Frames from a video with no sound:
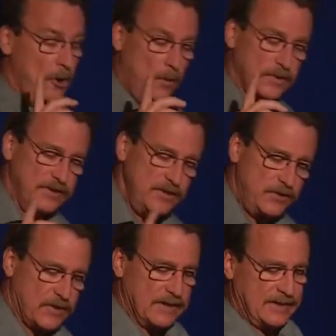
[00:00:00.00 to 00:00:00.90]
What's
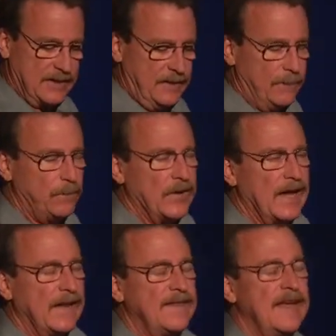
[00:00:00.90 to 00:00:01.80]
interesting,
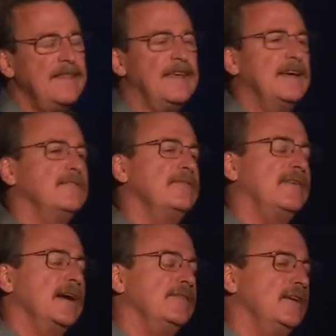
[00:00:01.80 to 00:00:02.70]
at
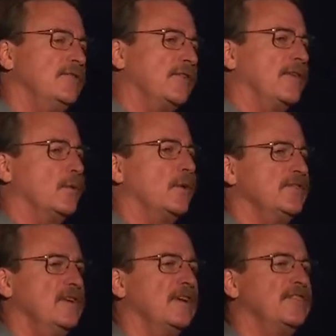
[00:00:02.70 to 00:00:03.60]
10,500 there wasn't a